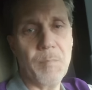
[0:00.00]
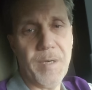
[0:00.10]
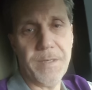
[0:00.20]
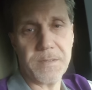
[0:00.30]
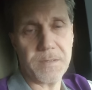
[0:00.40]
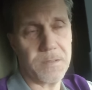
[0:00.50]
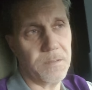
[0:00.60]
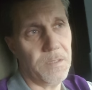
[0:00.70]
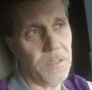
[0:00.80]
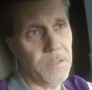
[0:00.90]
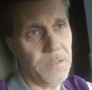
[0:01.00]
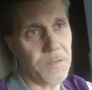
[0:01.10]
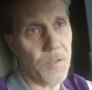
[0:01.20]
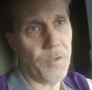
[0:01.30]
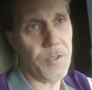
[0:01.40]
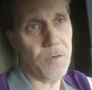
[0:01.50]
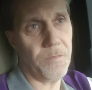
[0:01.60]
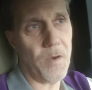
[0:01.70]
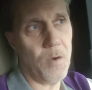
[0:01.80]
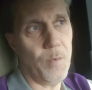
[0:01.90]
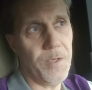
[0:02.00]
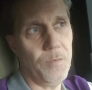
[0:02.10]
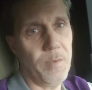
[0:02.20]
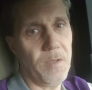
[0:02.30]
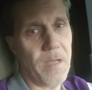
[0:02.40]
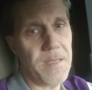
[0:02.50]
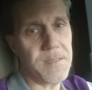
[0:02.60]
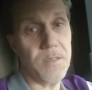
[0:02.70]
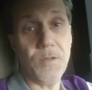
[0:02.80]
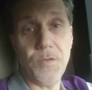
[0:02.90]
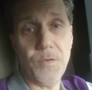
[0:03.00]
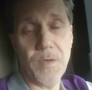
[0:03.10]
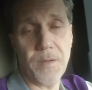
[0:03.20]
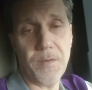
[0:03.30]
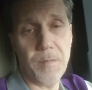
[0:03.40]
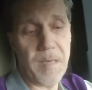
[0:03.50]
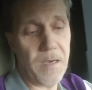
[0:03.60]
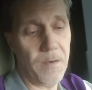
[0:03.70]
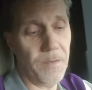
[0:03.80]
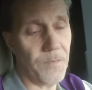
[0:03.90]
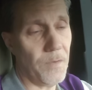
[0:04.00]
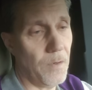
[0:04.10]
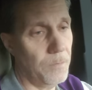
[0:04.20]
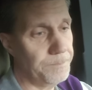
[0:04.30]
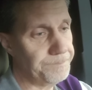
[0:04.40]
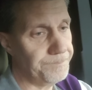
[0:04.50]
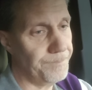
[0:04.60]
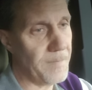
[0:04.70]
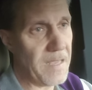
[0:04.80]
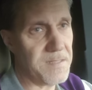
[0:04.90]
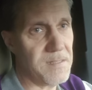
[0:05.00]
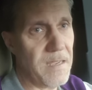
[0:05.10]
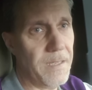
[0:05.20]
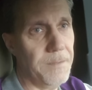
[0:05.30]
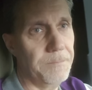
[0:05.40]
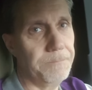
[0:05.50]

but it's uh, it's only your fault when you realize it and you do nothing about it. So, that said,